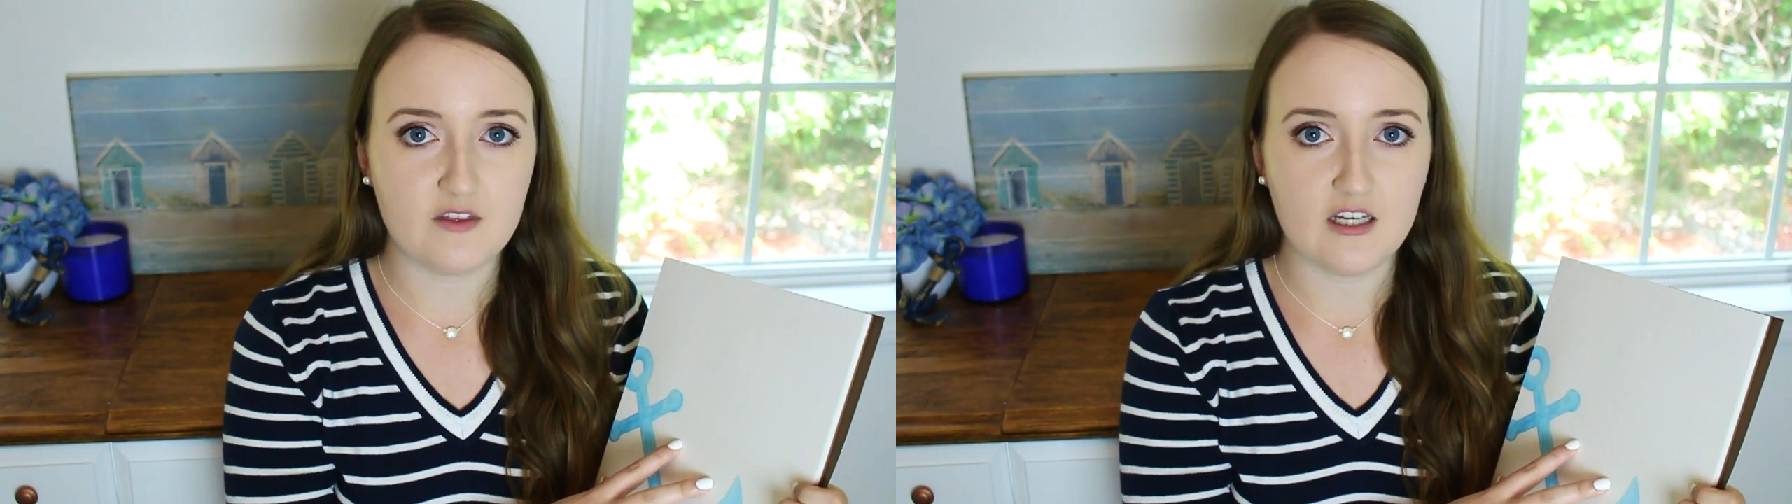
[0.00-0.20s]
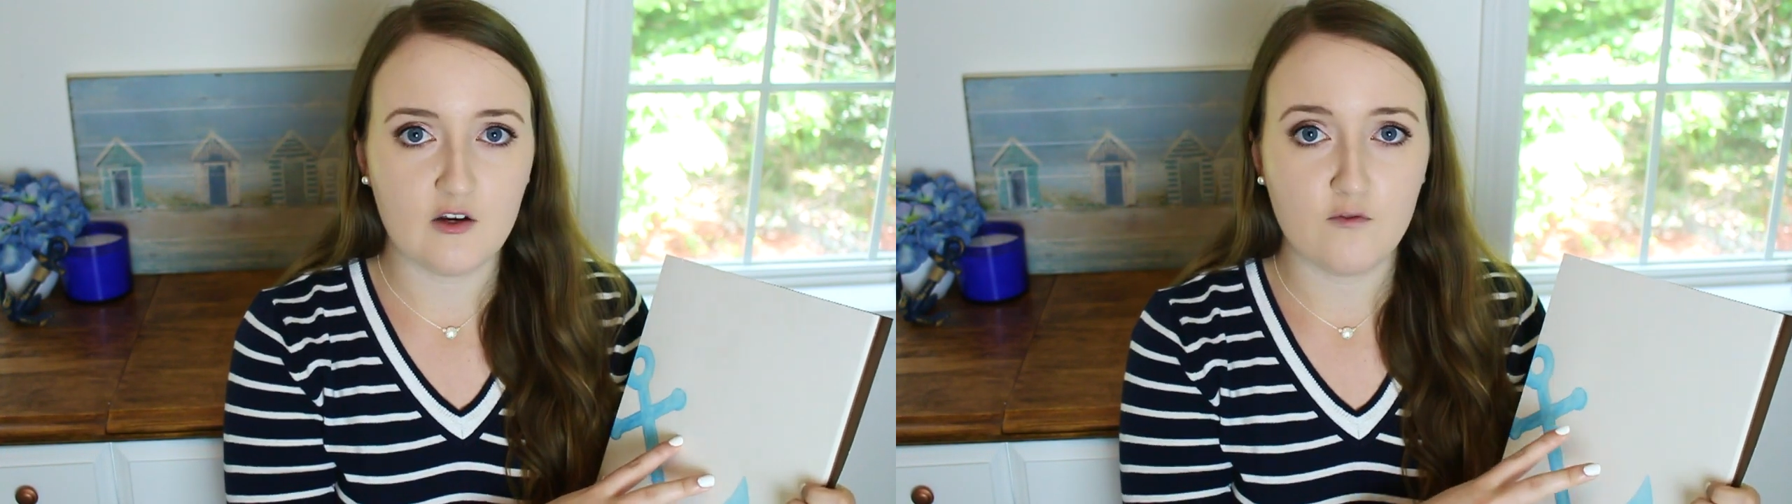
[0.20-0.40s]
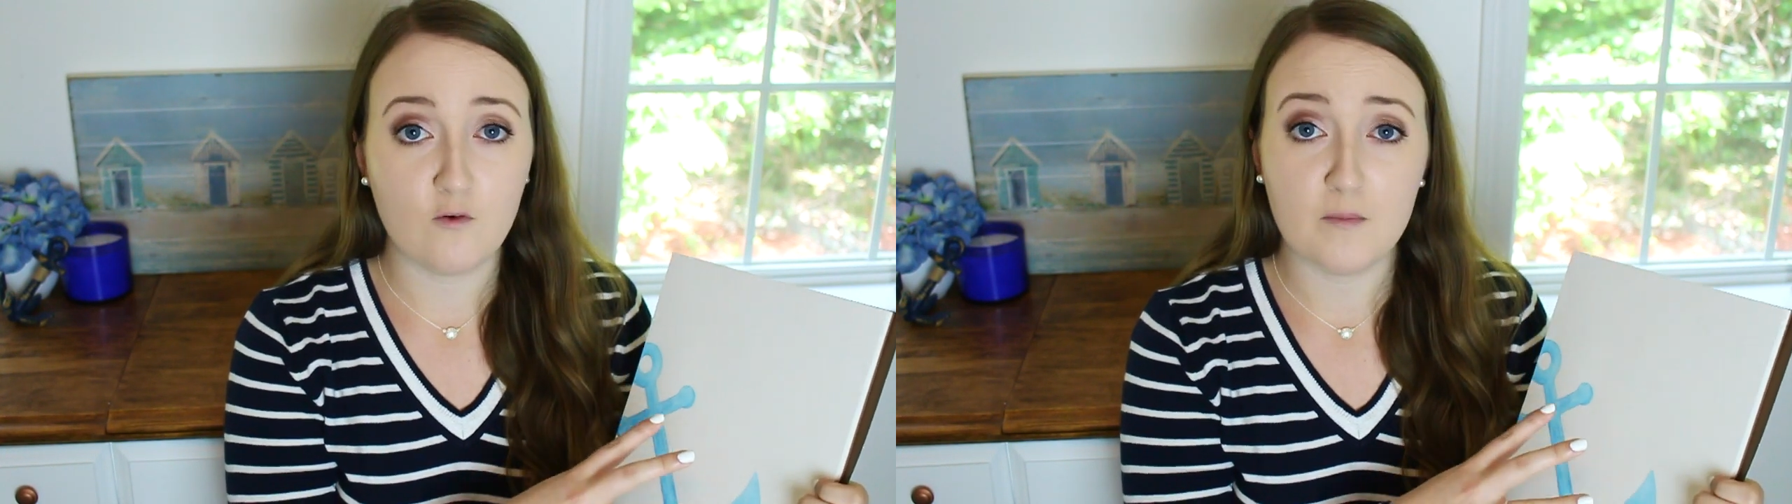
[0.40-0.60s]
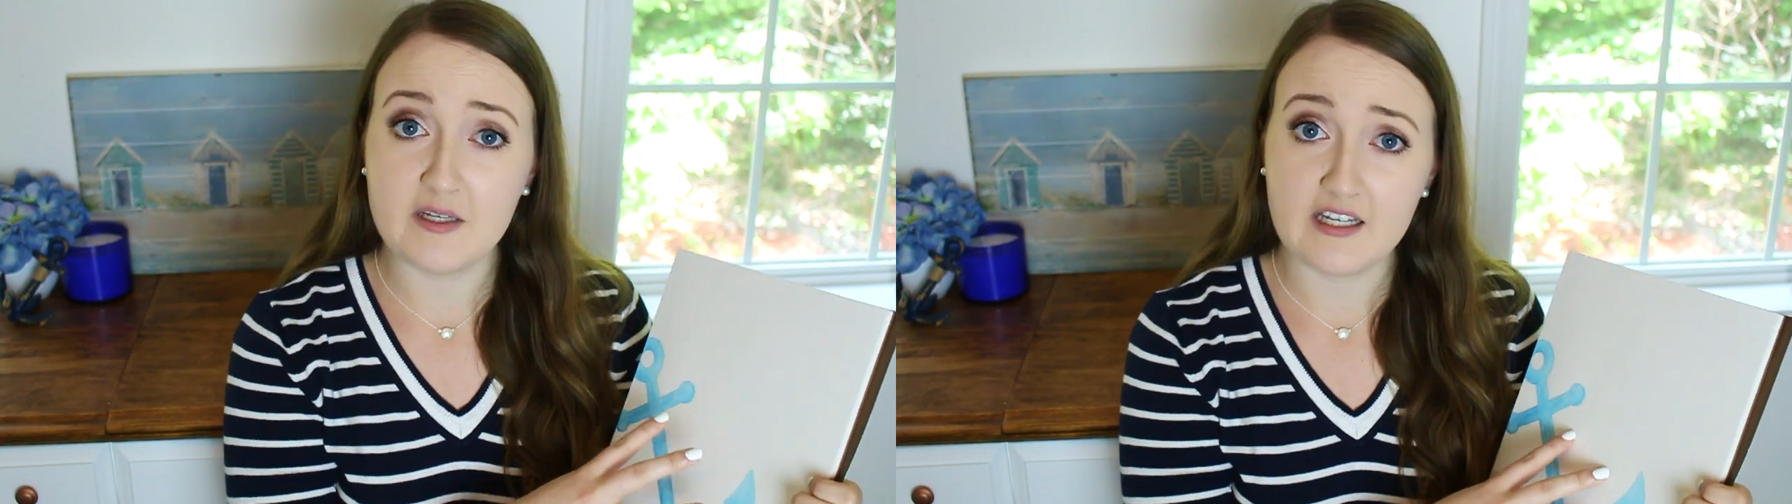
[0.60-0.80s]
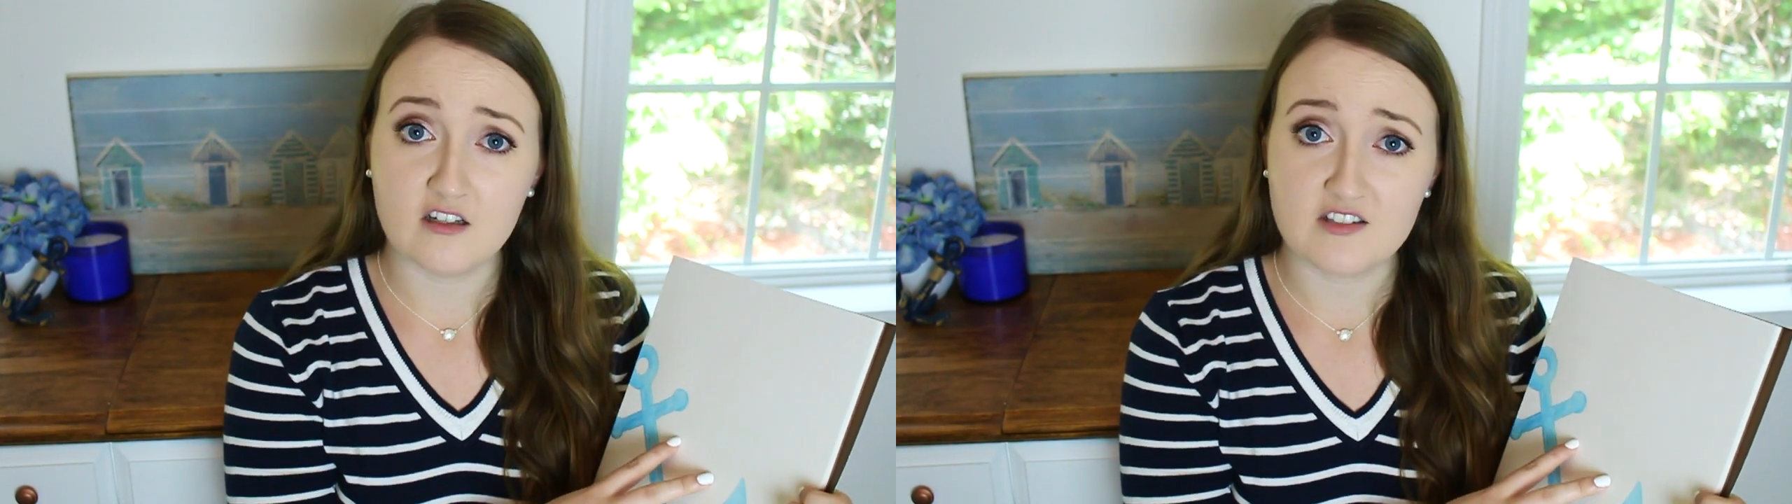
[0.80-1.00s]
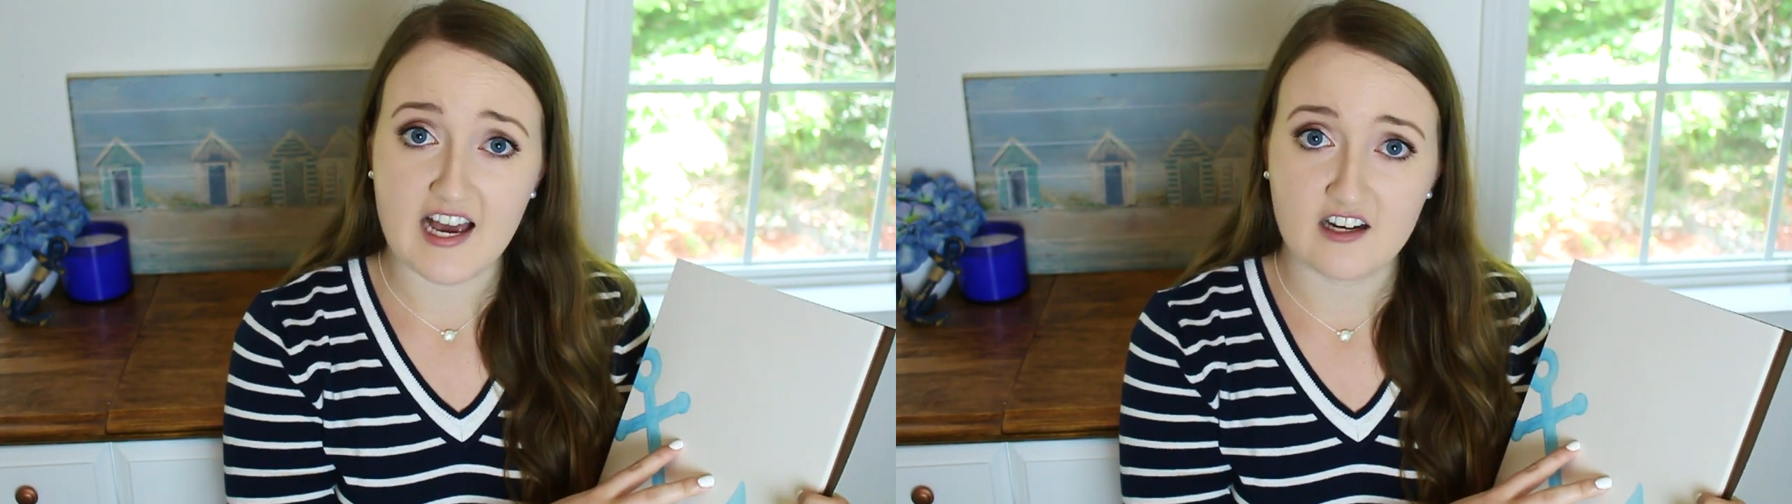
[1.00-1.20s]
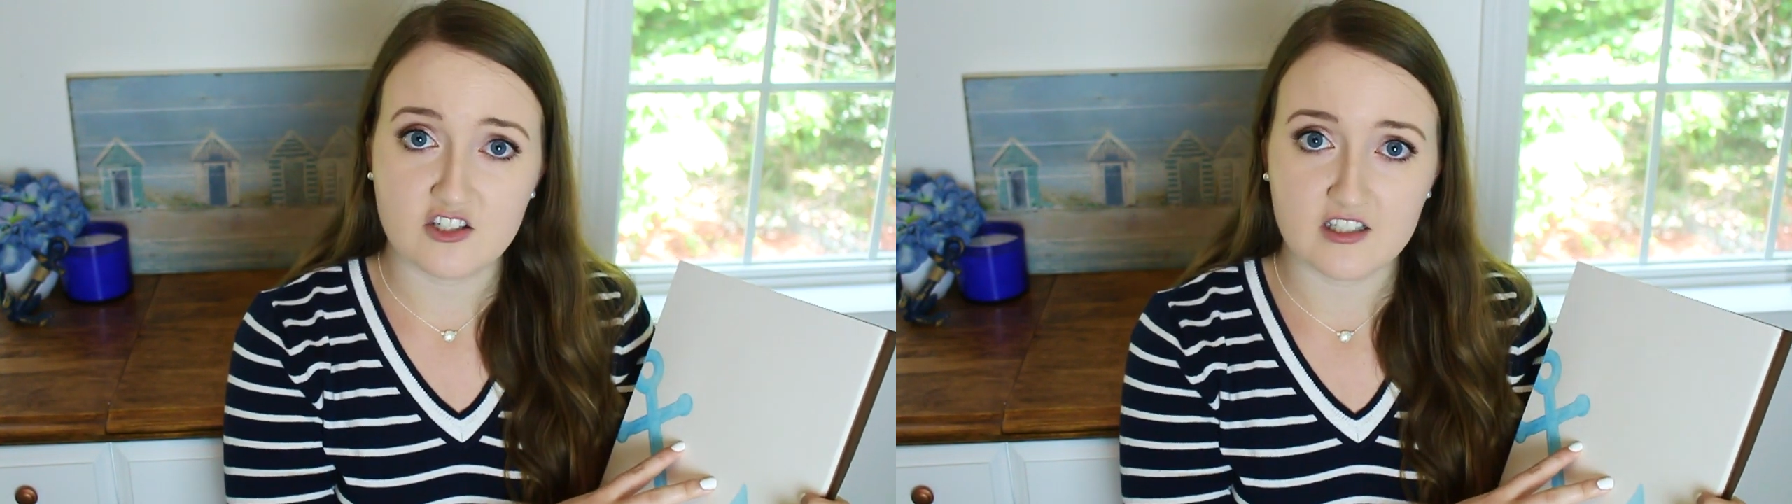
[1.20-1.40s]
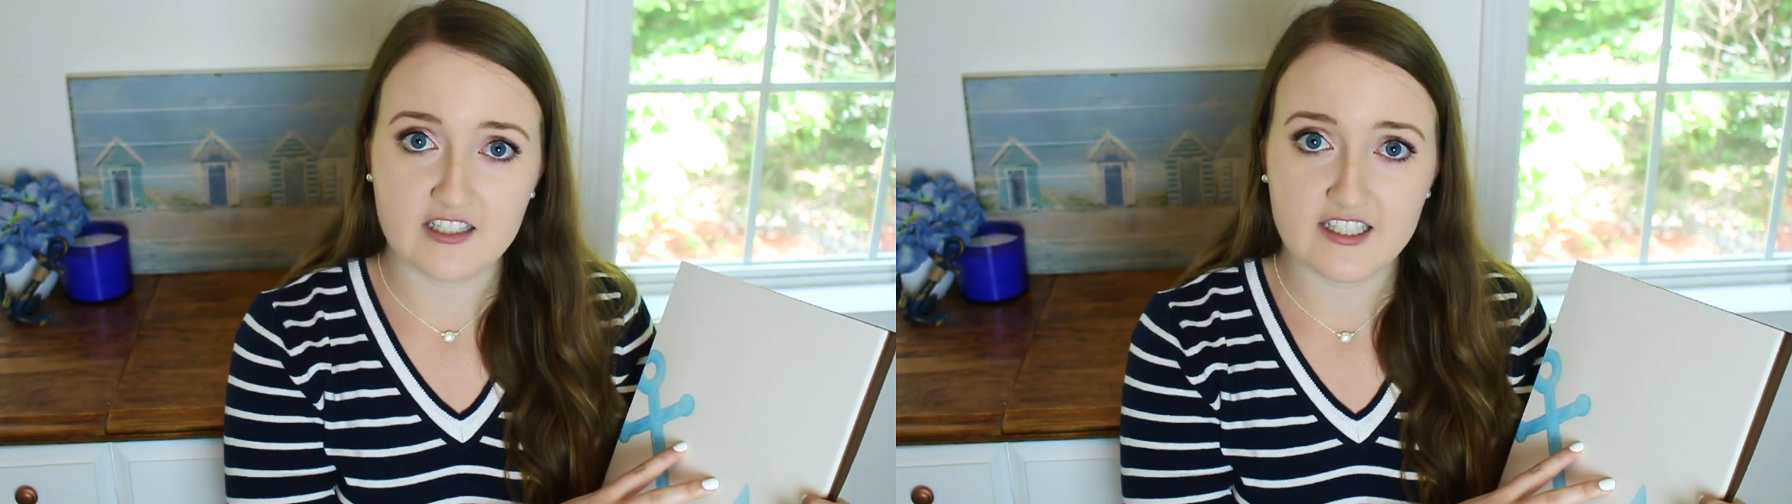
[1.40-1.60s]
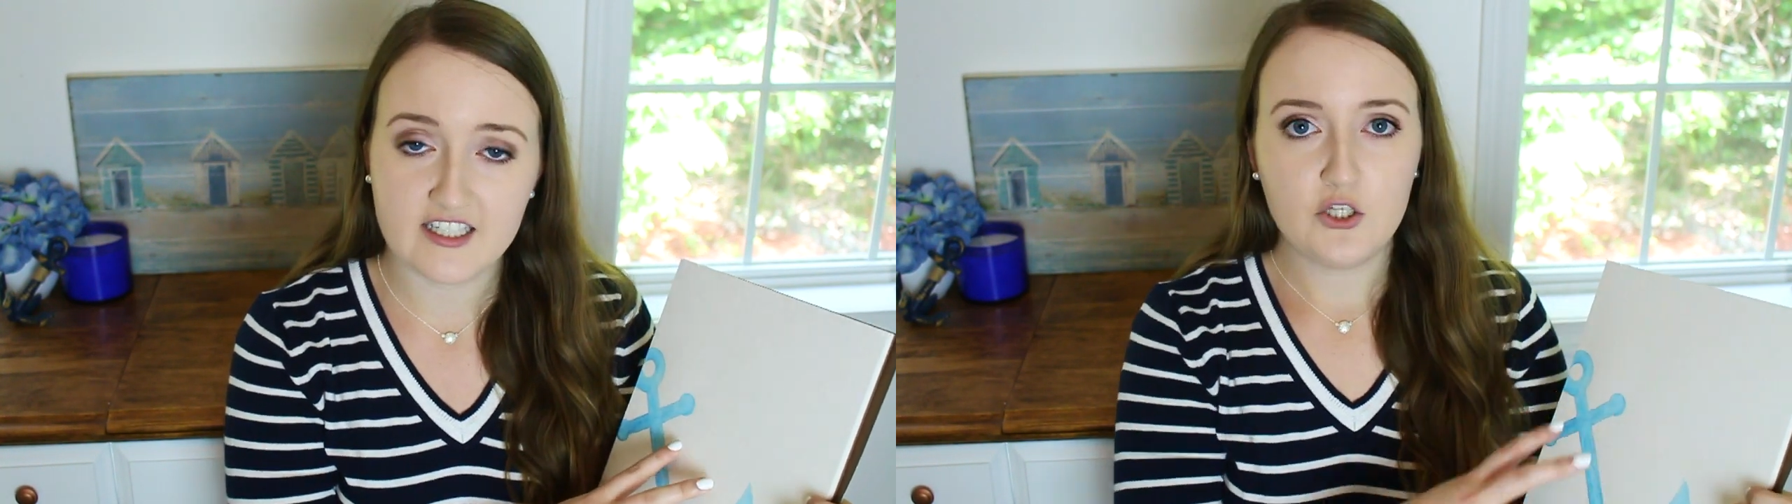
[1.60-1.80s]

thing for beginners actually.